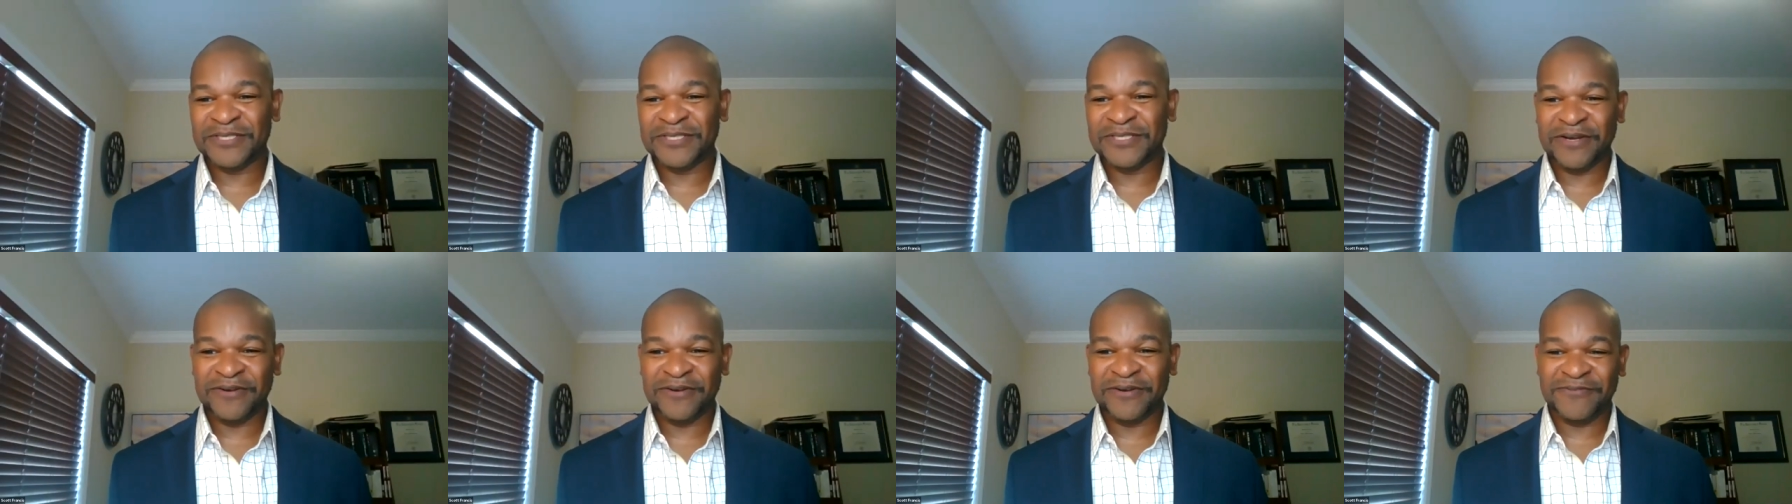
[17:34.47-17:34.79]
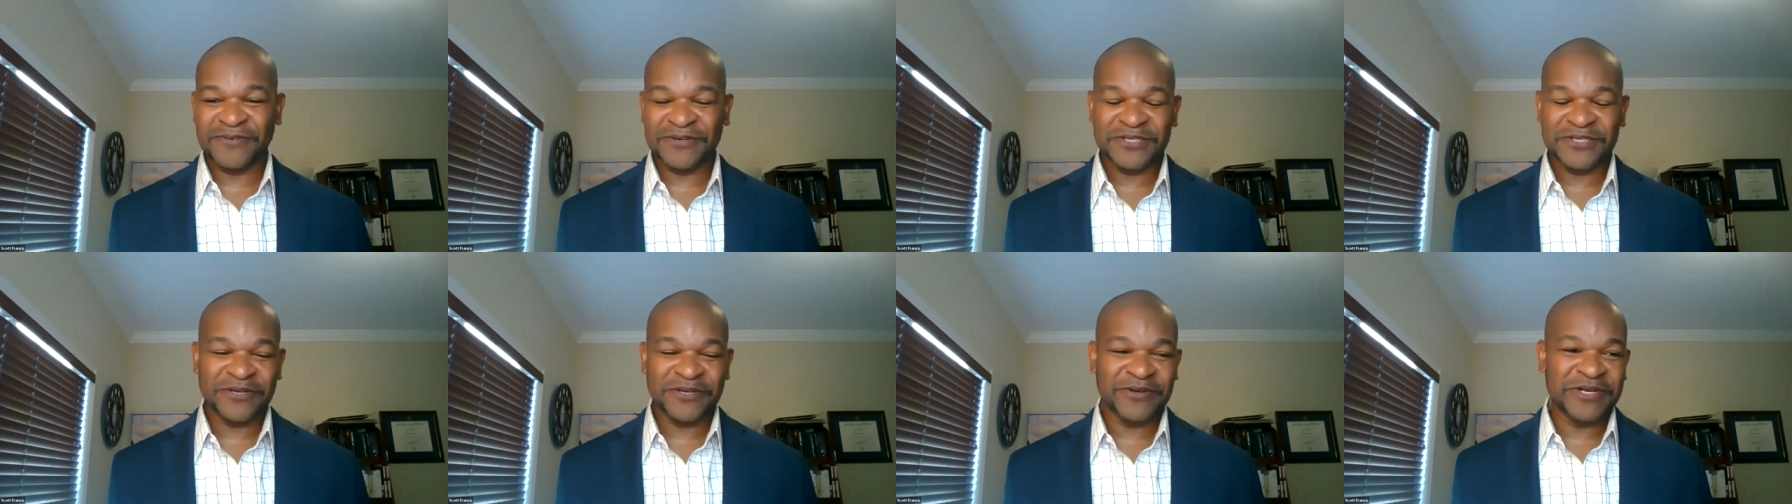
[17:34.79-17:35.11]
Their
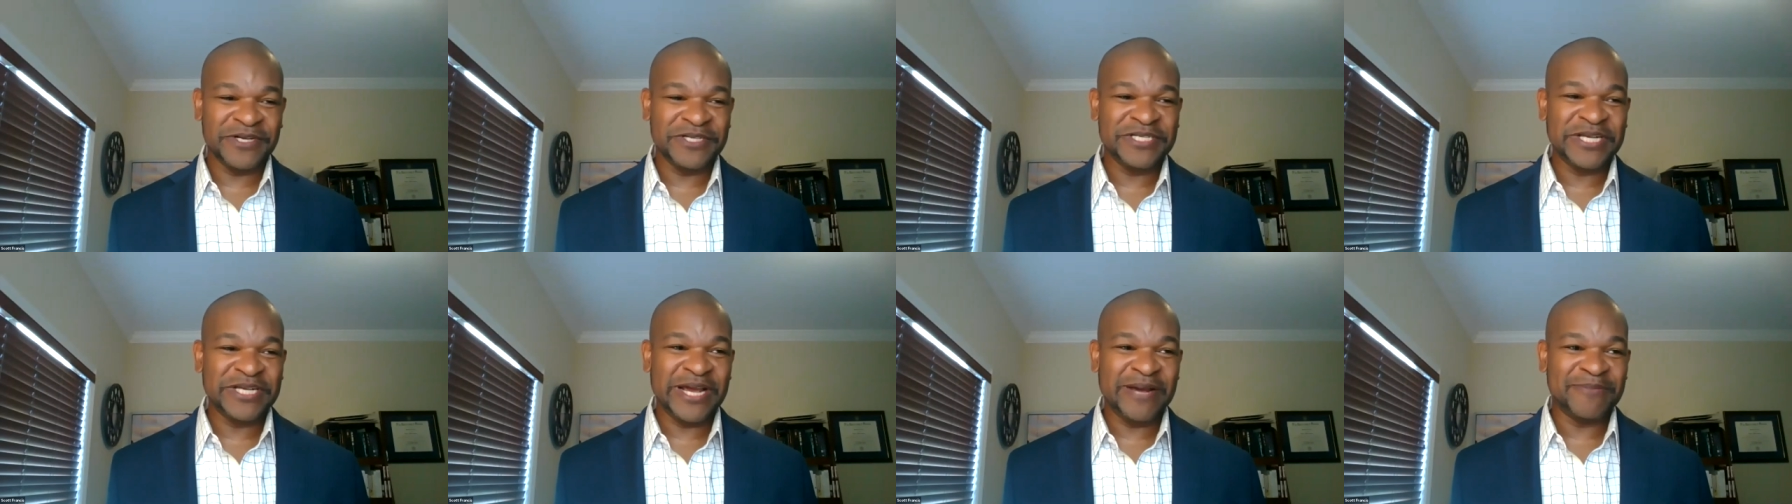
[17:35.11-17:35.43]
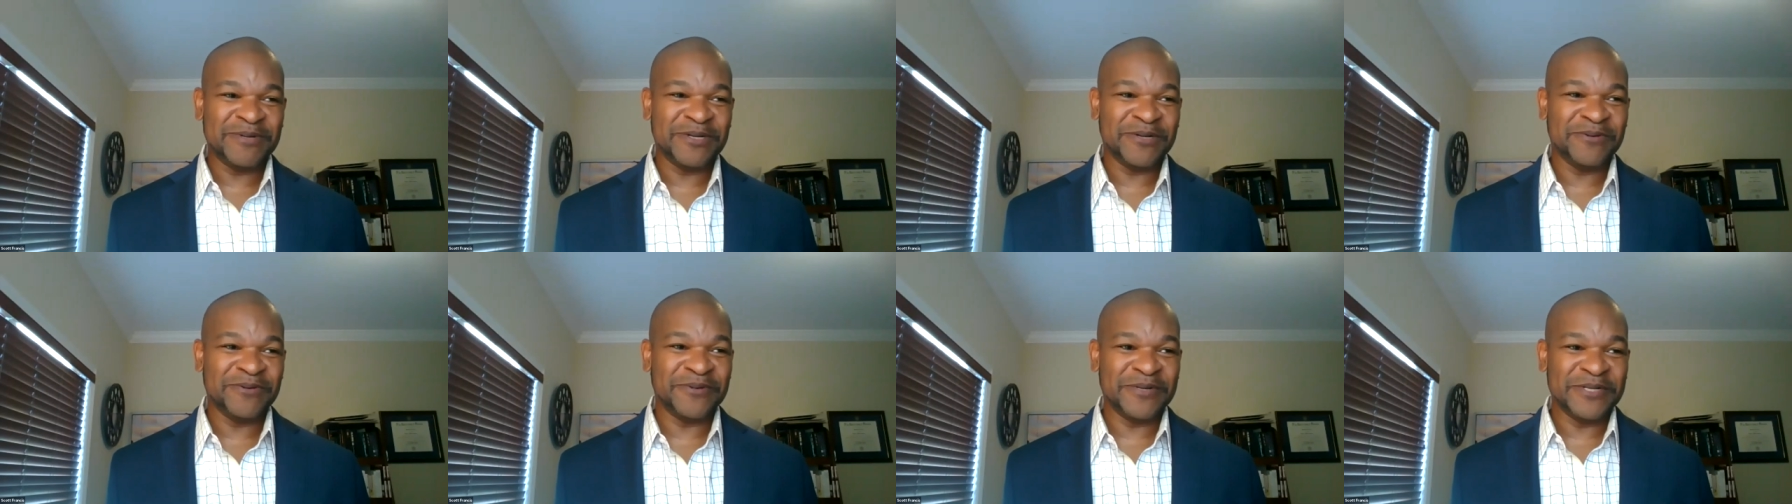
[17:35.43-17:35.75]
fraternity
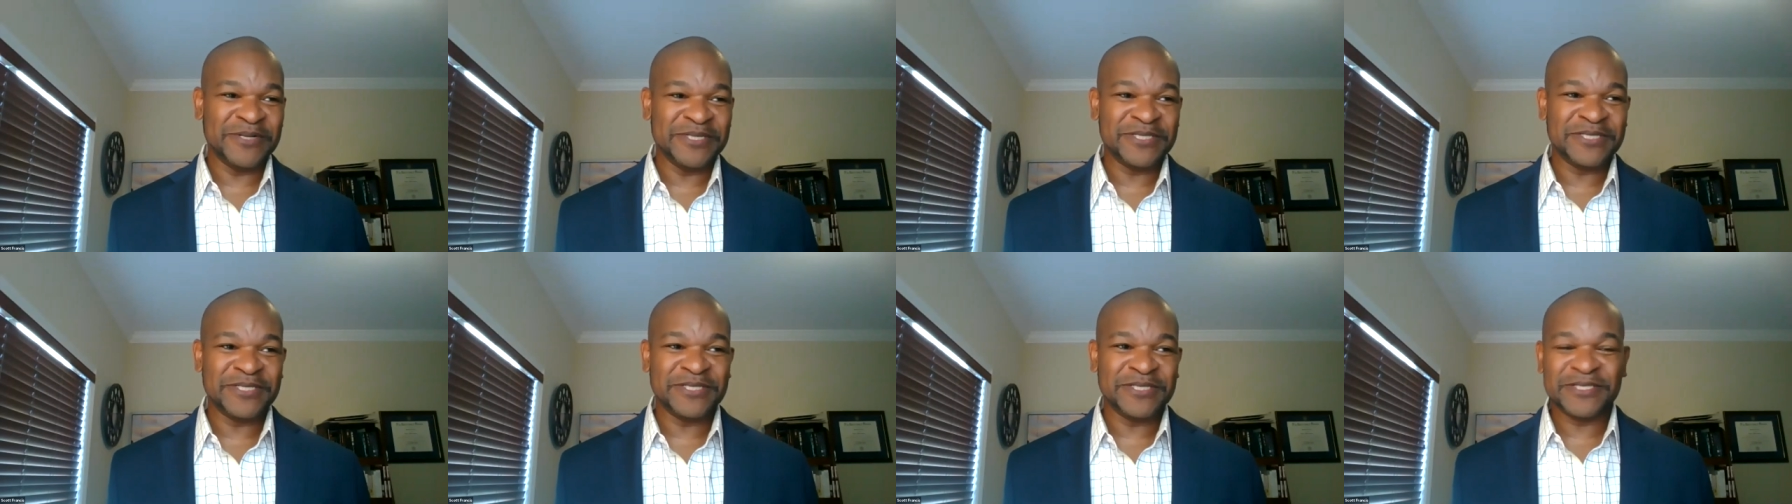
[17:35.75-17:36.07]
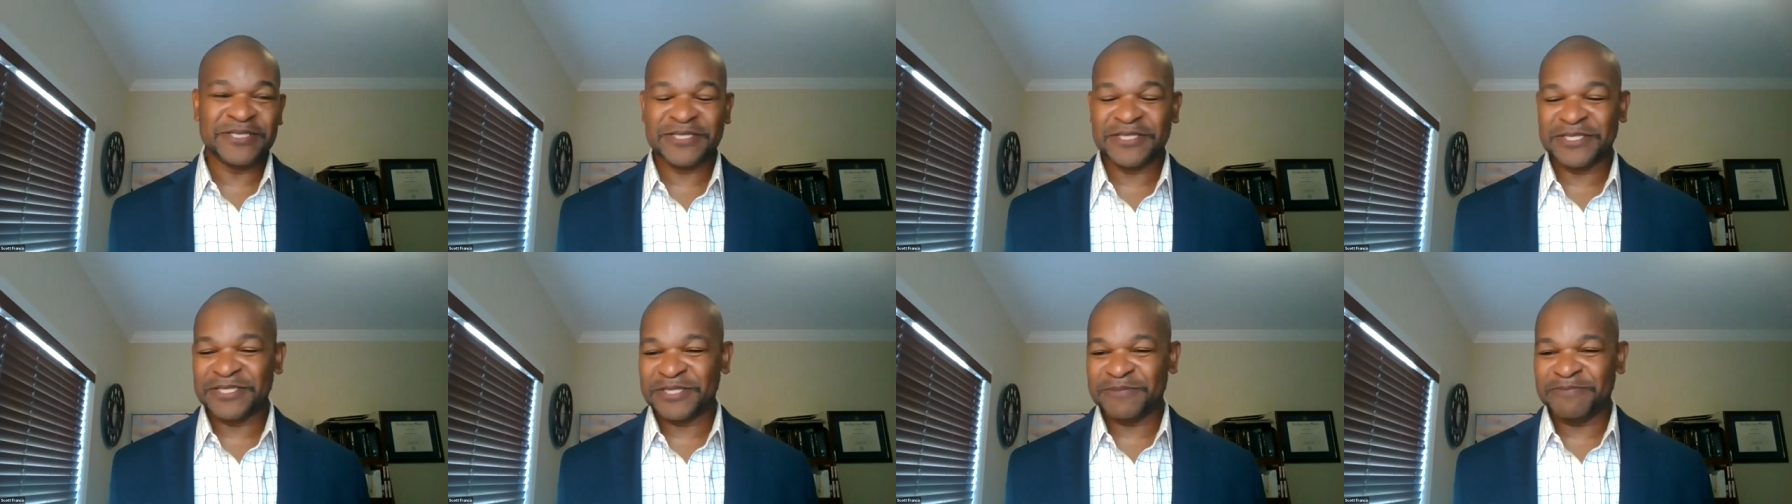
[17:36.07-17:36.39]
chapter was
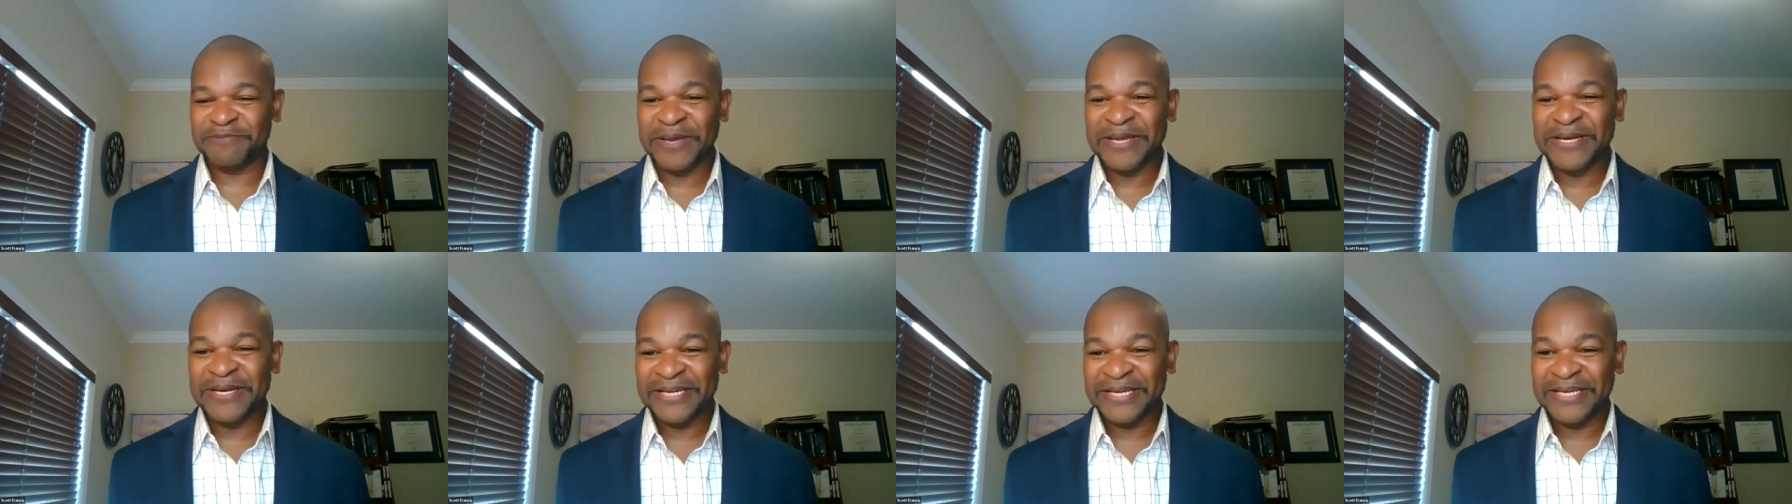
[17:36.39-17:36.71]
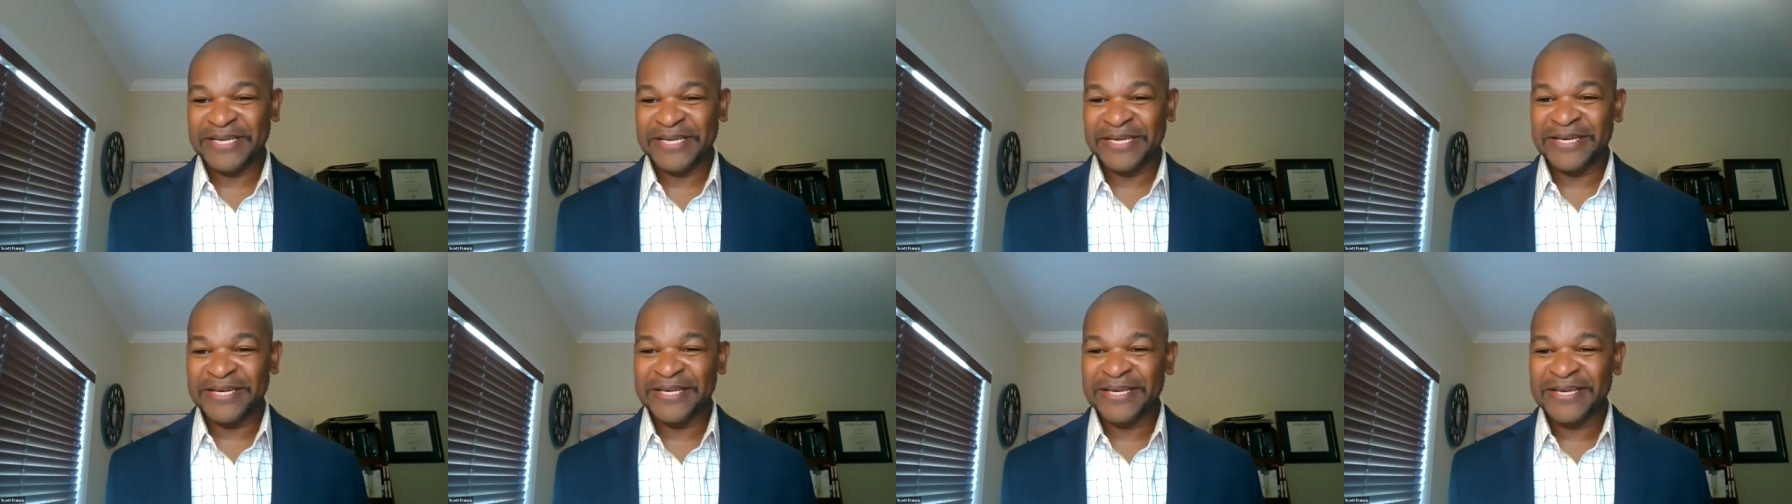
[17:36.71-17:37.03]

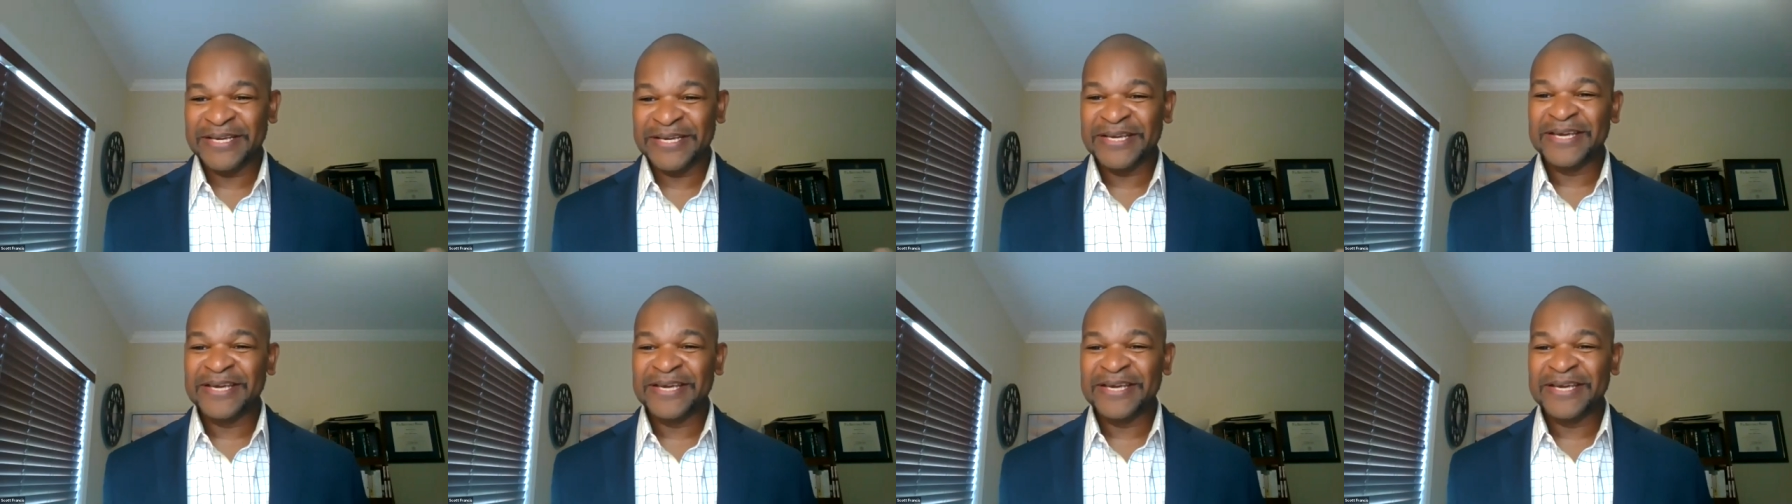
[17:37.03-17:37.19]
suspended